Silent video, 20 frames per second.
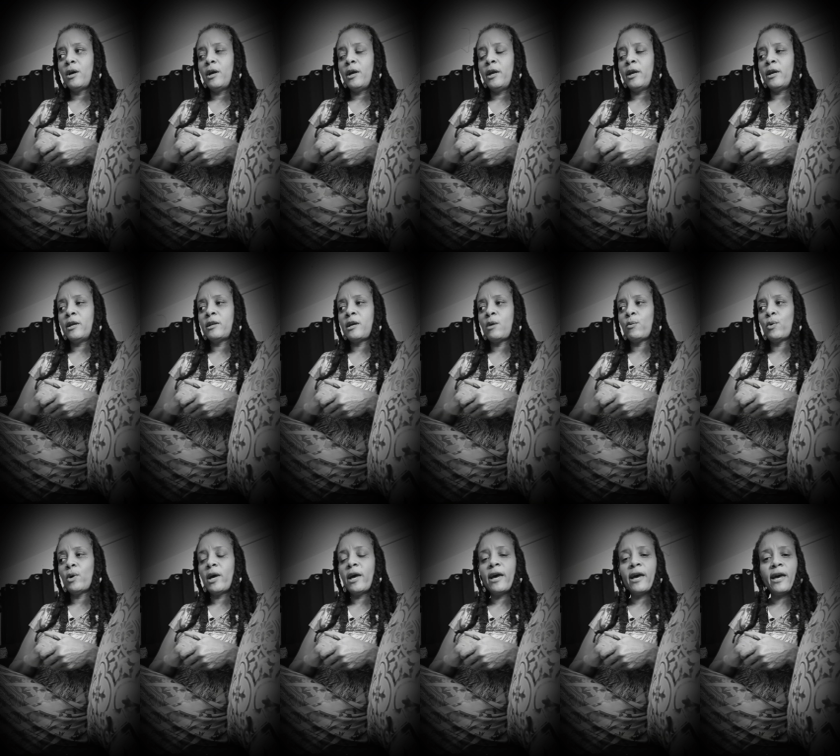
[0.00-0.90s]
And I
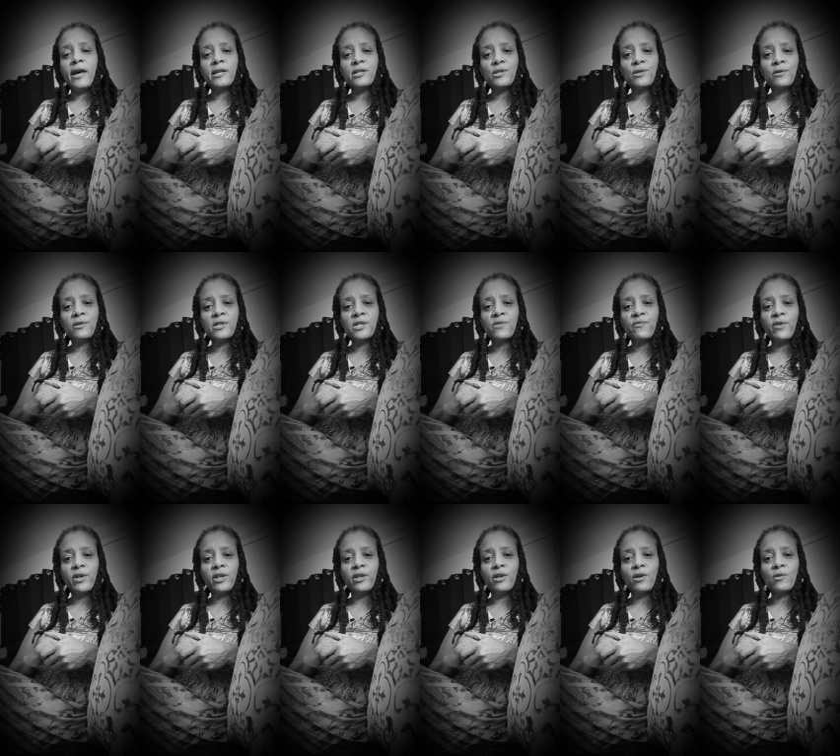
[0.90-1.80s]
will add to this
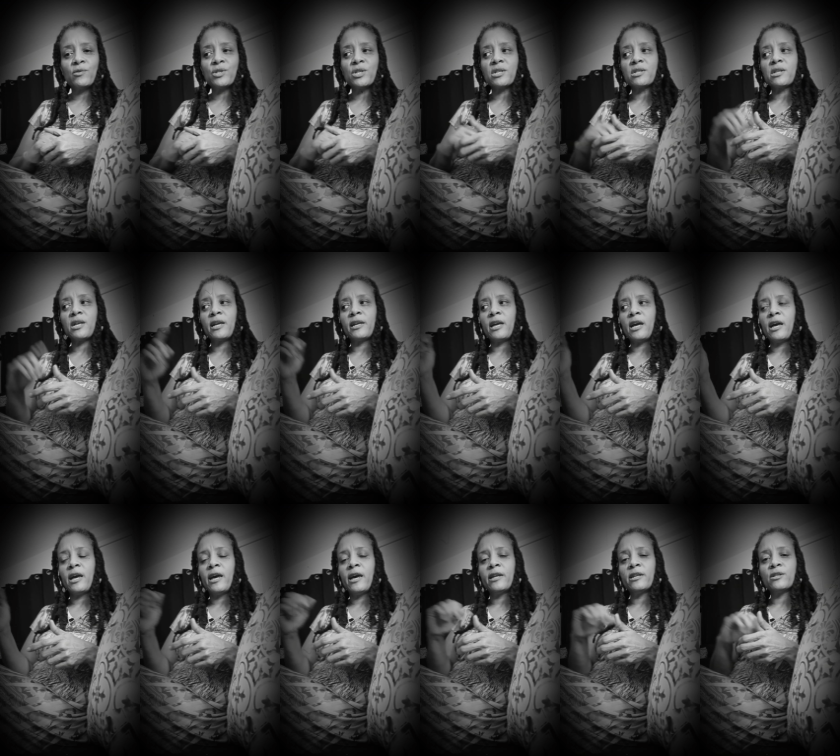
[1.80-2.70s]
video just like
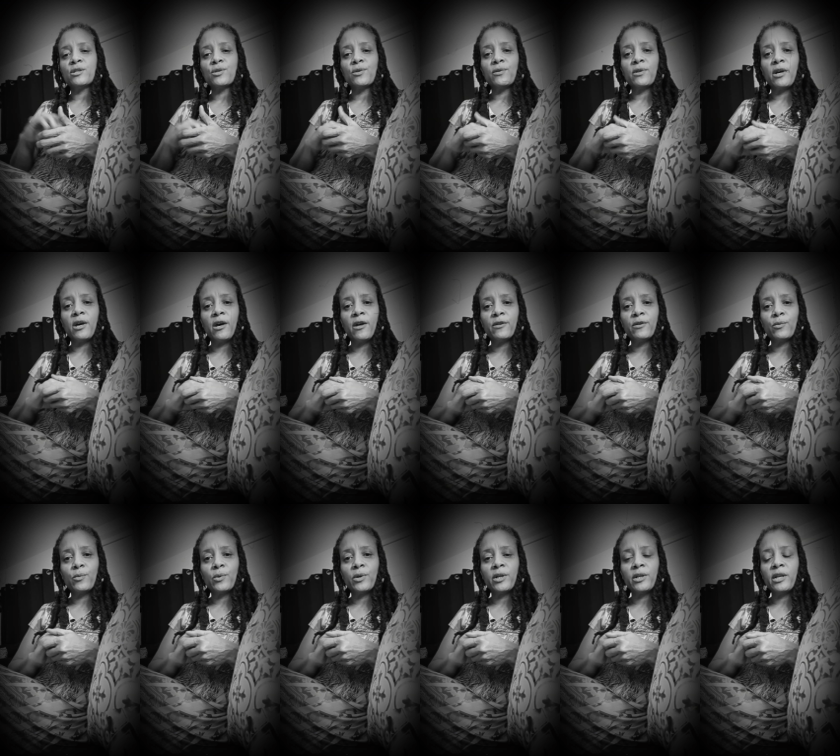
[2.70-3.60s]
I added to the other
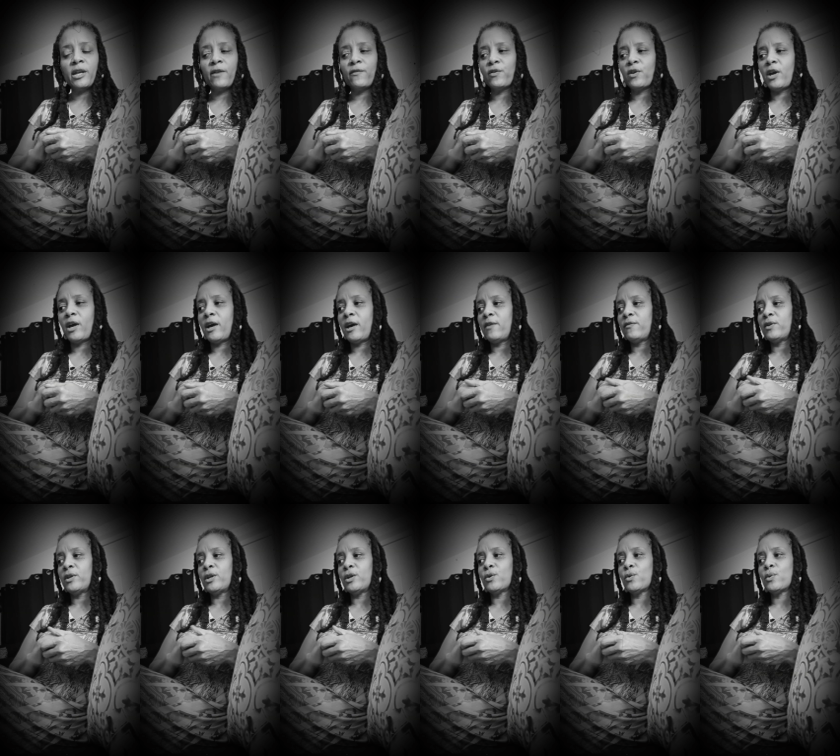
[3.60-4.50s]
one. If you have
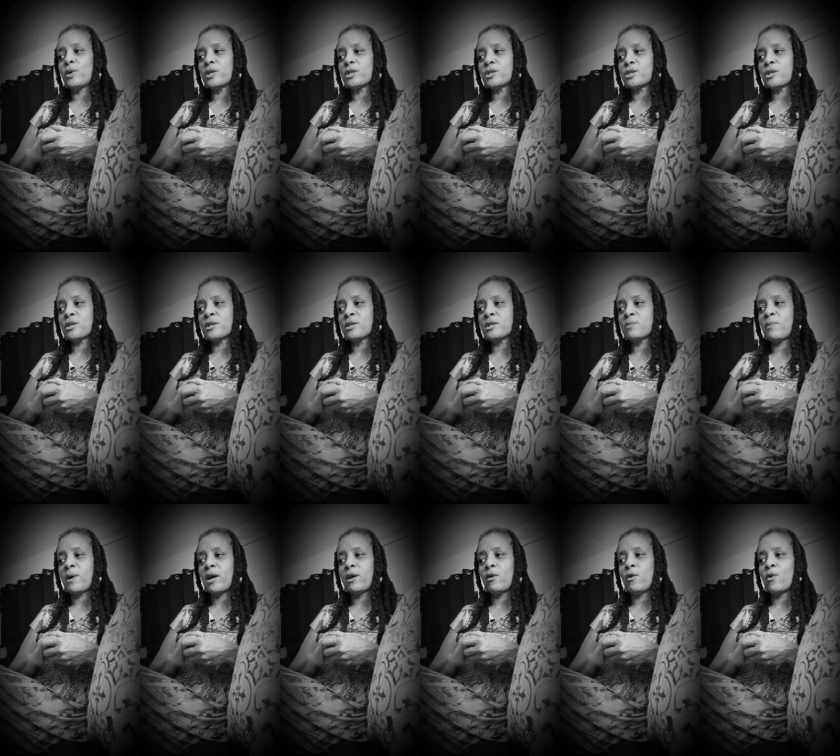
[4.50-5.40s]
any questions,
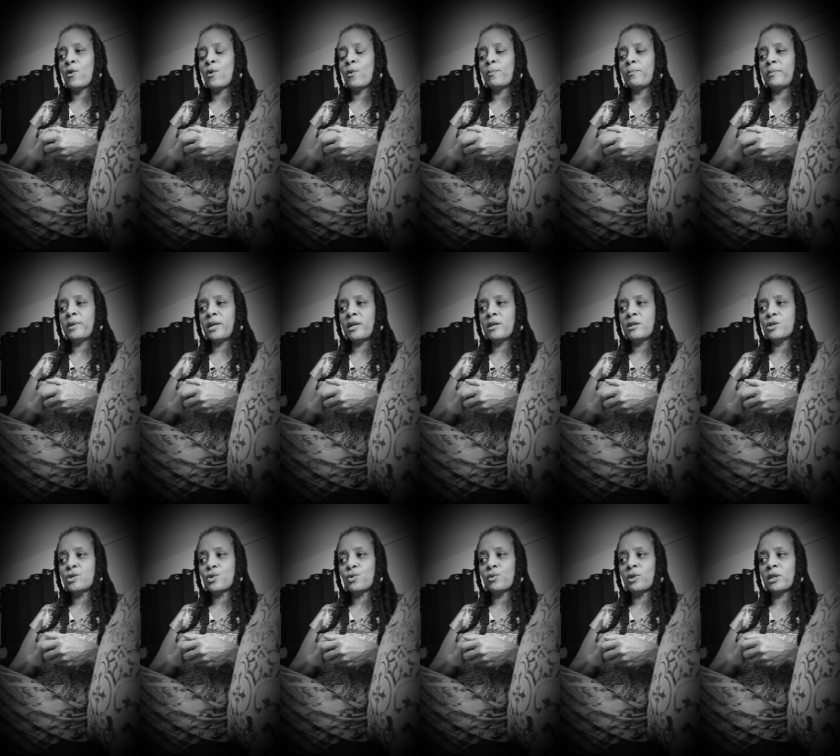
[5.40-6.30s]
by all
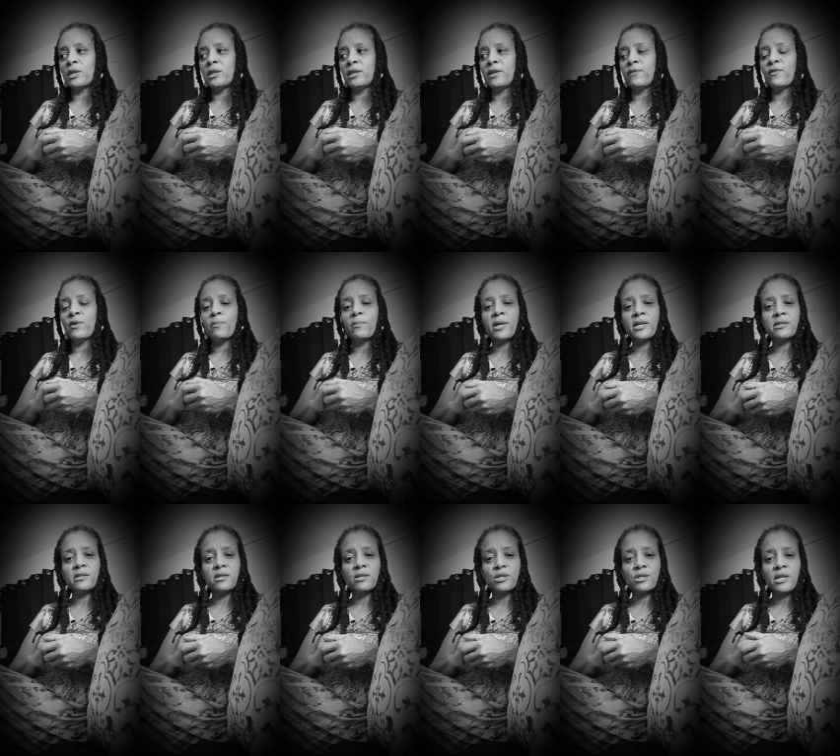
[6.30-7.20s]
means, you can leave your
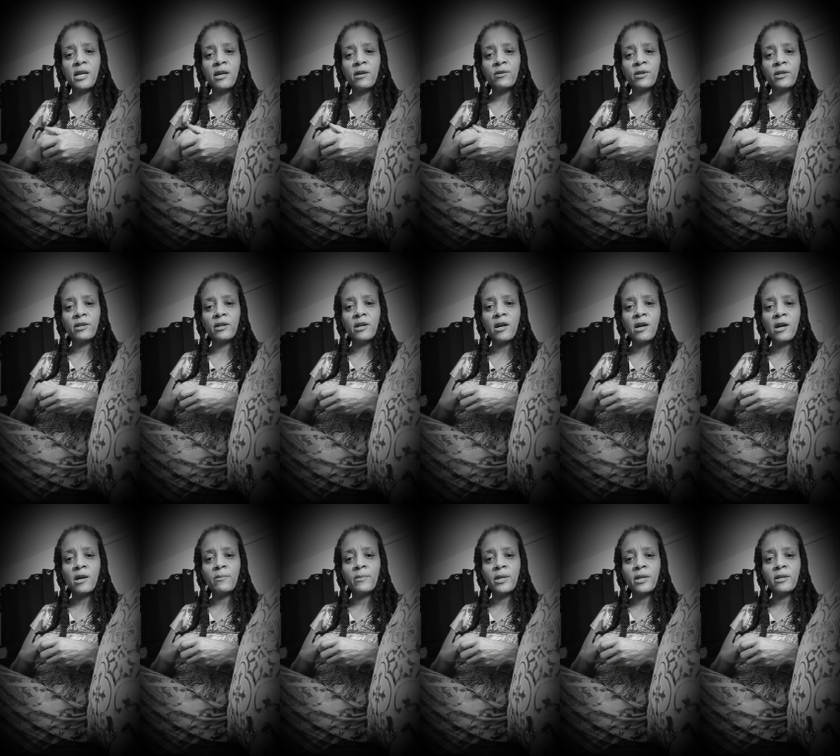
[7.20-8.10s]
message down in the
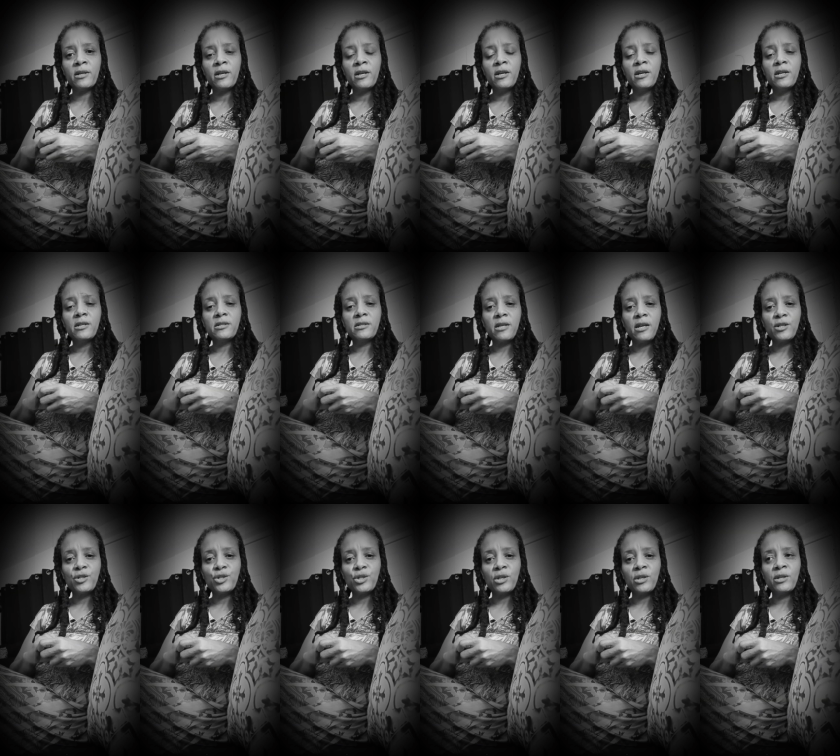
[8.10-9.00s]
comment
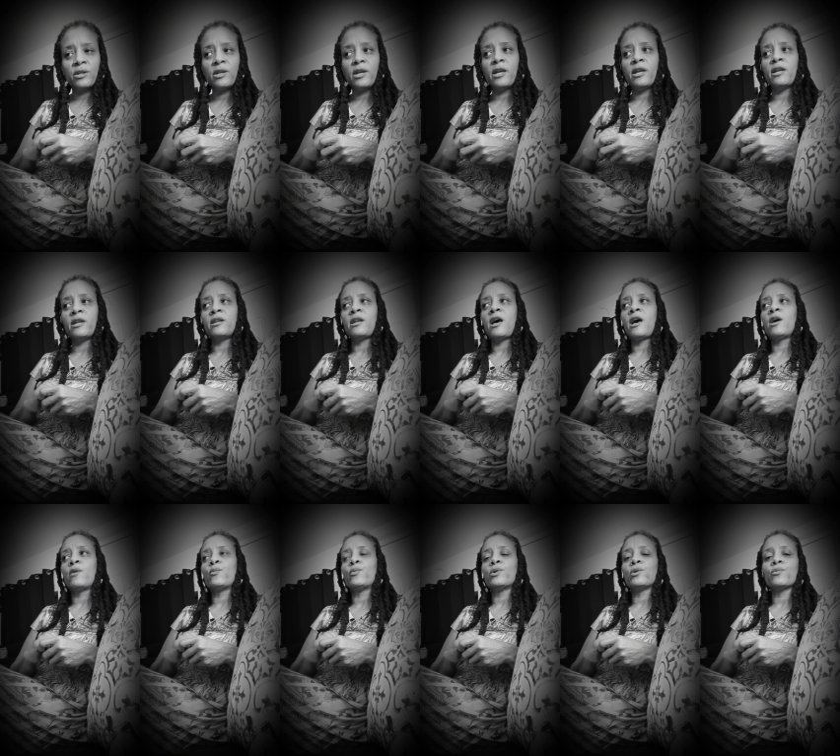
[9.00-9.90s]
section and
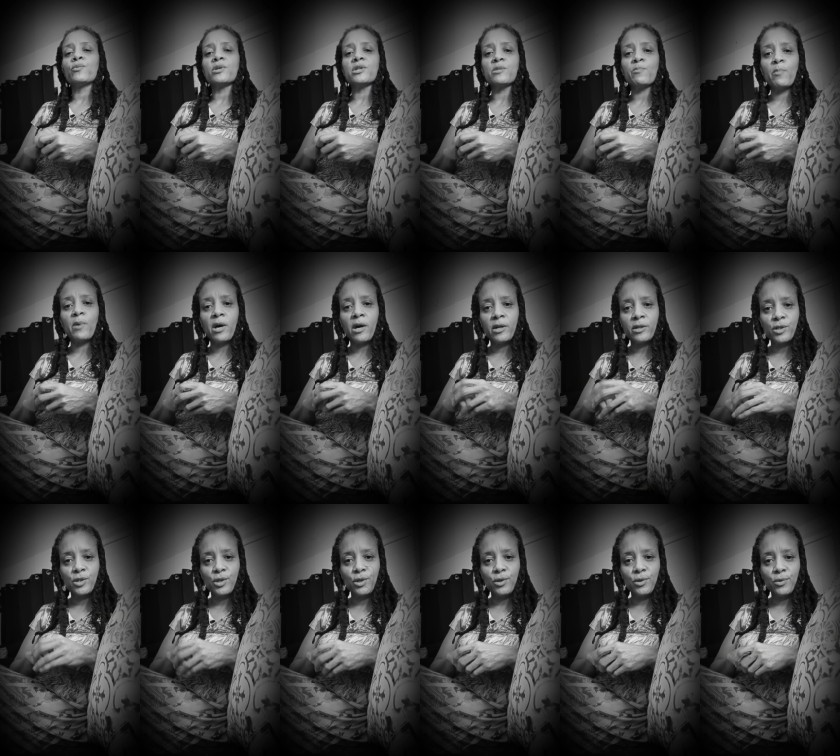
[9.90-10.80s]
I will
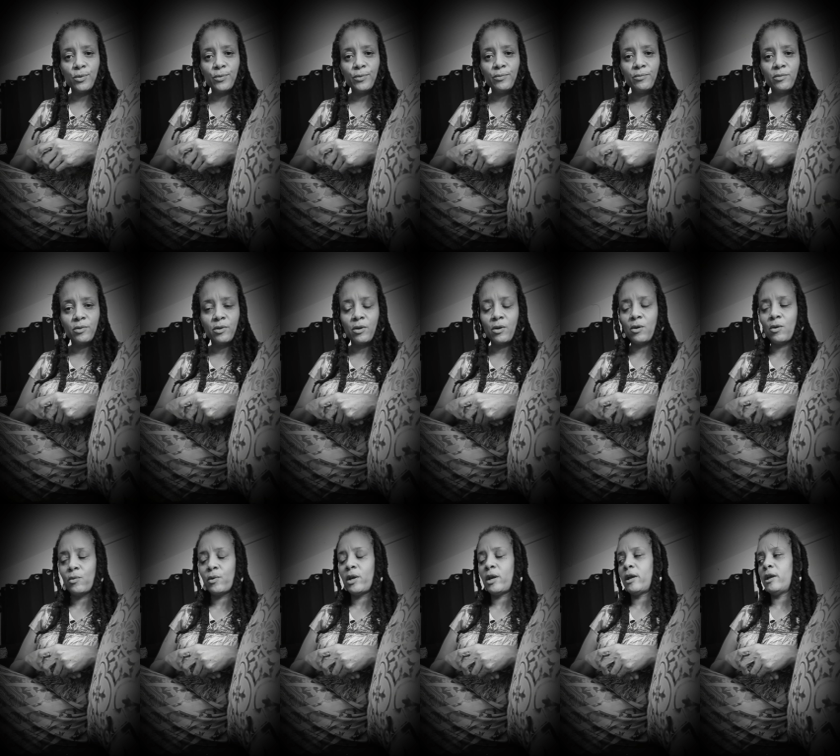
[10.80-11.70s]
respond to you.
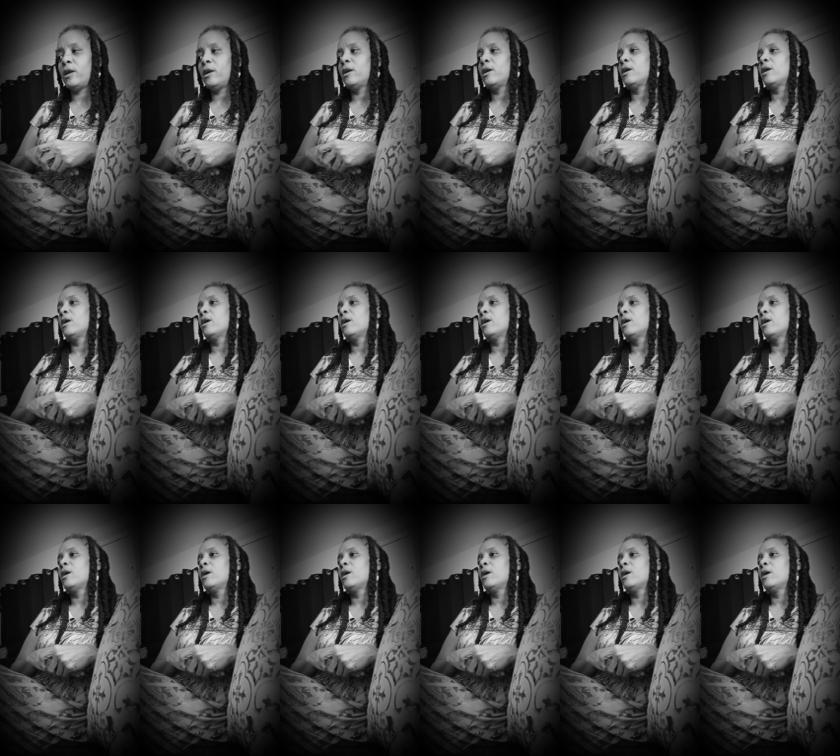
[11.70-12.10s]
Okay?